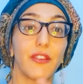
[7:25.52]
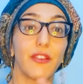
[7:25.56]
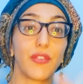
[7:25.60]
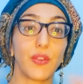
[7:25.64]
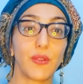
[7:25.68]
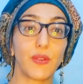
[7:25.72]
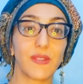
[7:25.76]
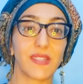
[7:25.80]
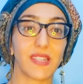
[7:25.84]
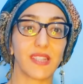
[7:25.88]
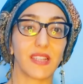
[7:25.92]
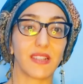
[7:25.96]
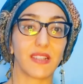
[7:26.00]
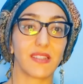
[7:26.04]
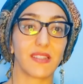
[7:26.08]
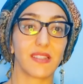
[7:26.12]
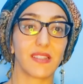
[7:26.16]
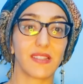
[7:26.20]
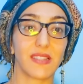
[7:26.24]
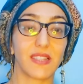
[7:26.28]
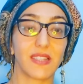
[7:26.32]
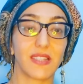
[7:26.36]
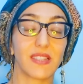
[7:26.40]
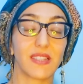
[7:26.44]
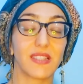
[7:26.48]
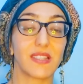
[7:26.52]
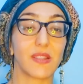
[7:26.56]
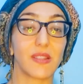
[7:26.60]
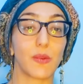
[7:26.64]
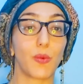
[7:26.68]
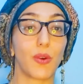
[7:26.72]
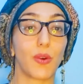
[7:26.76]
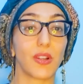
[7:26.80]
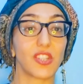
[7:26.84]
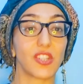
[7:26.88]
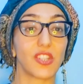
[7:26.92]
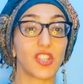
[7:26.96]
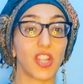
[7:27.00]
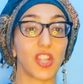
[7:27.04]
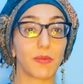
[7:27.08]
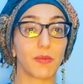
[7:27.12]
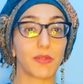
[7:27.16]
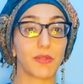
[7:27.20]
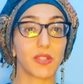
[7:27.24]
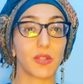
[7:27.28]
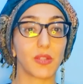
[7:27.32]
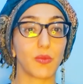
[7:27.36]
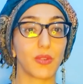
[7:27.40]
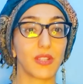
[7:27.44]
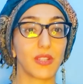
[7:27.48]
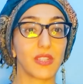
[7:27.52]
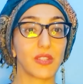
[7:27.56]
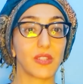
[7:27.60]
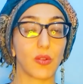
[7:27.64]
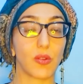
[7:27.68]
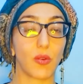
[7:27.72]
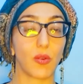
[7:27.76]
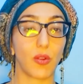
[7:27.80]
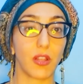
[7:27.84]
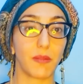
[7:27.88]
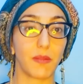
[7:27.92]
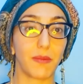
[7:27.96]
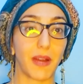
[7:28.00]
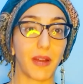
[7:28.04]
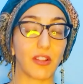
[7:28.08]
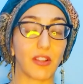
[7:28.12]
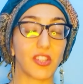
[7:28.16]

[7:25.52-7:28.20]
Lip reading: in a few sentences what chapter 1 is all